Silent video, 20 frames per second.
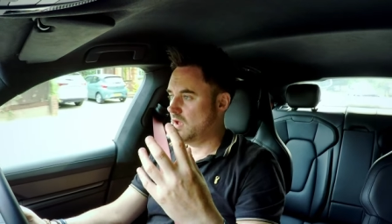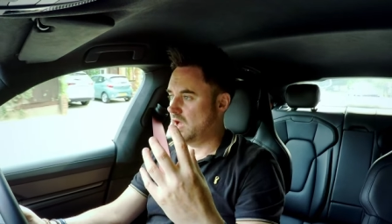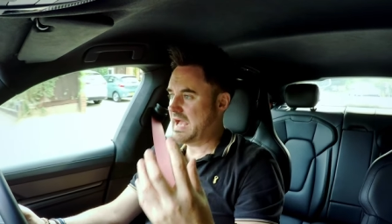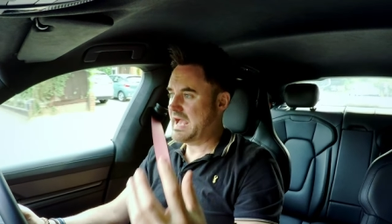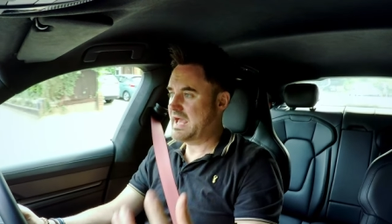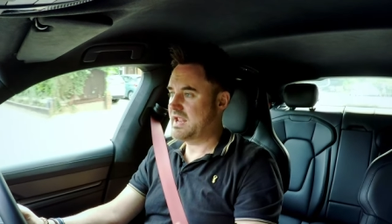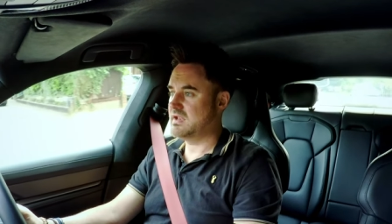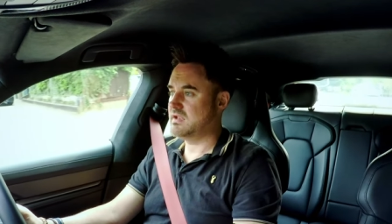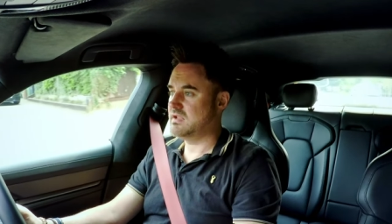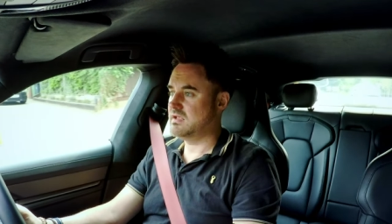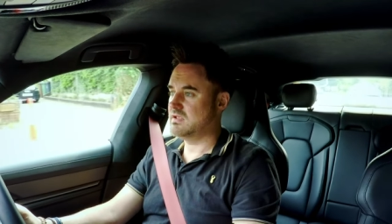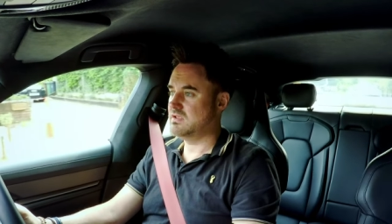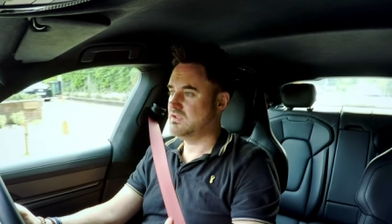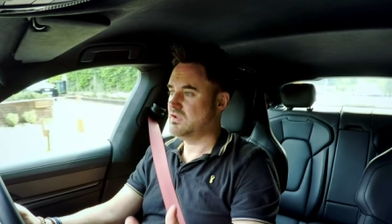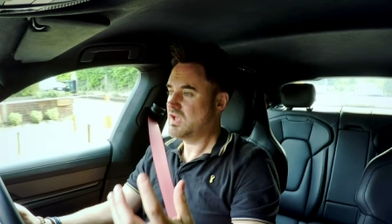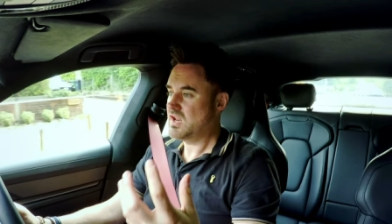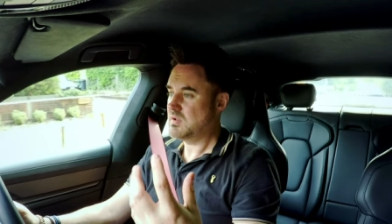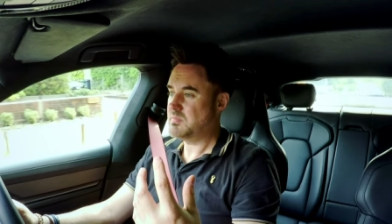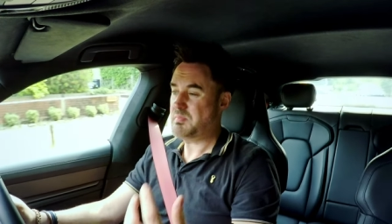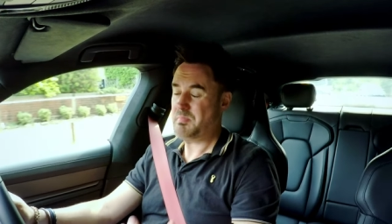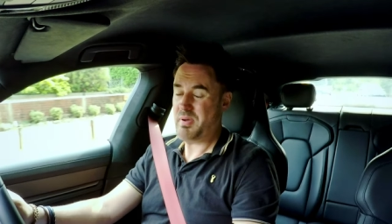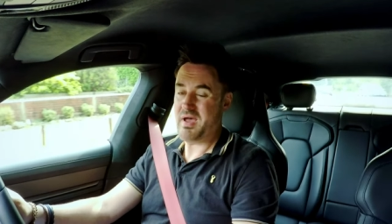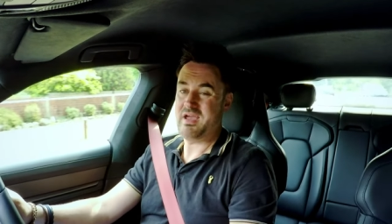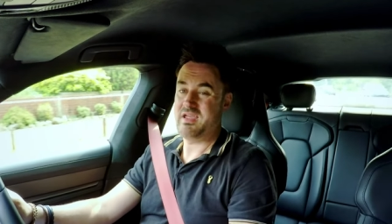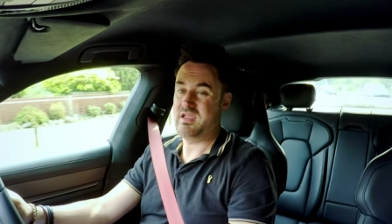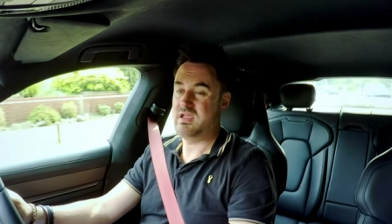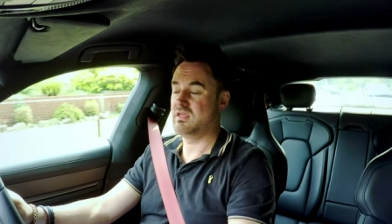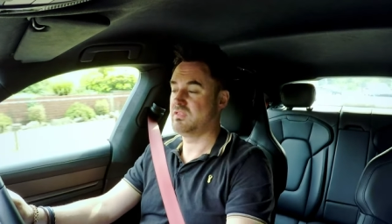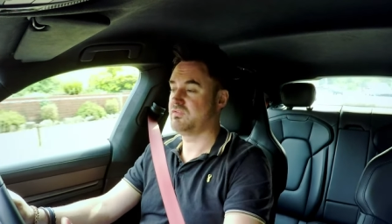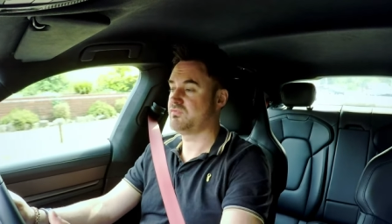And you're going to be
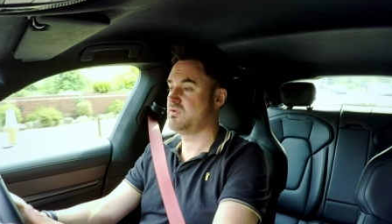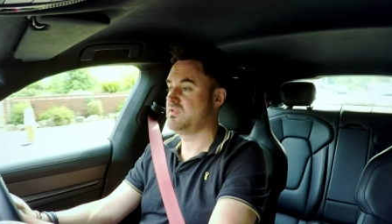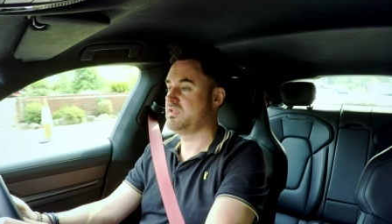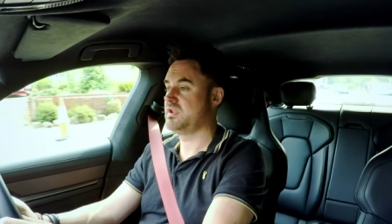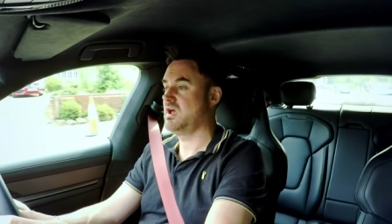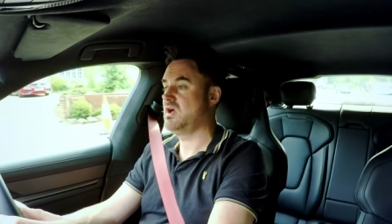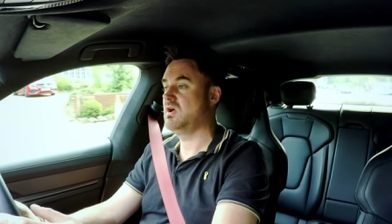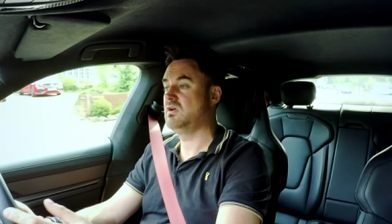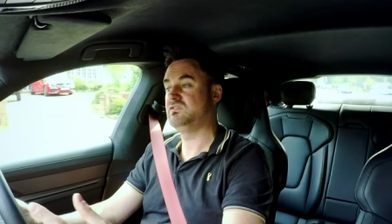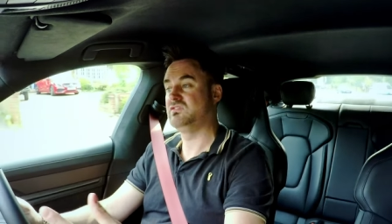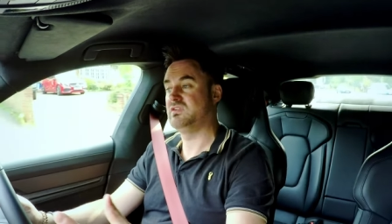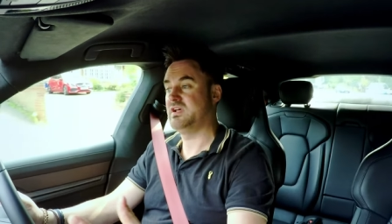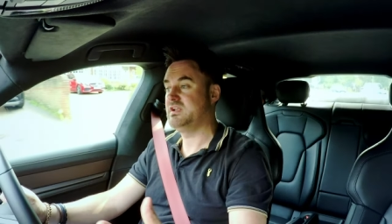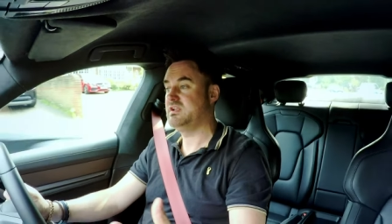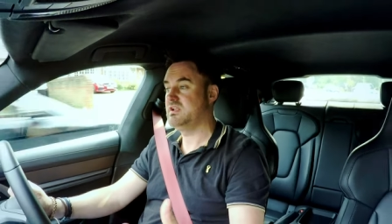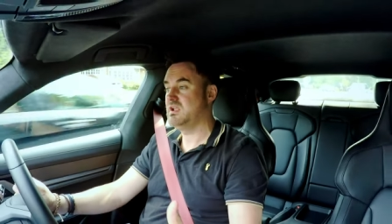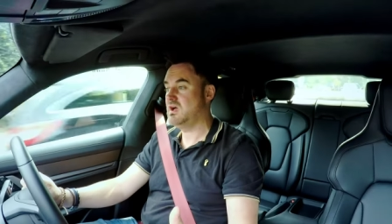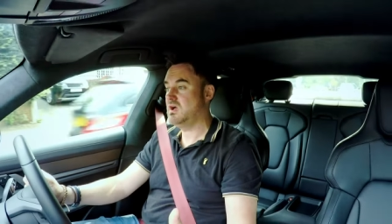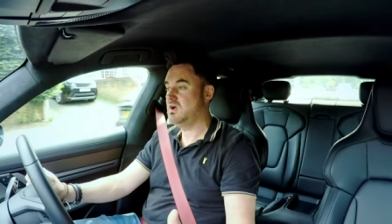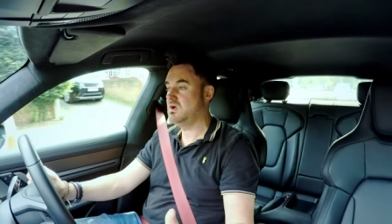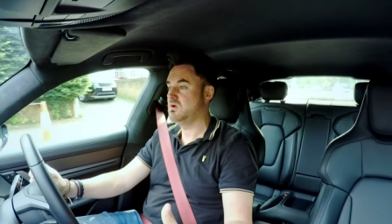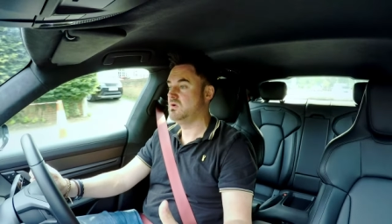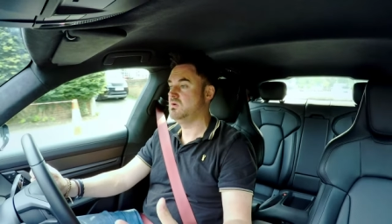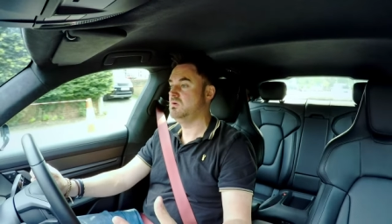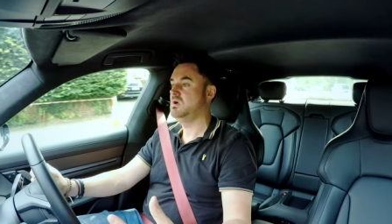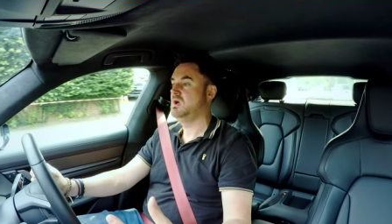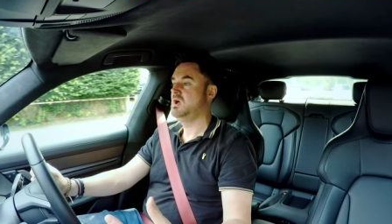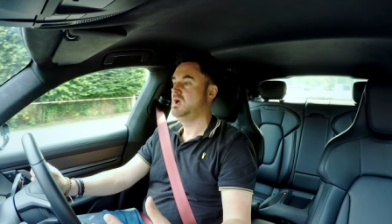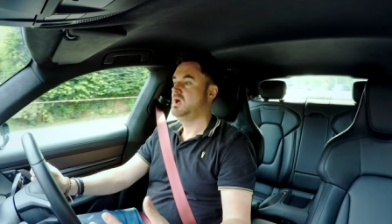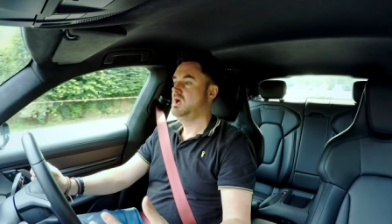paying through the nose. And I know,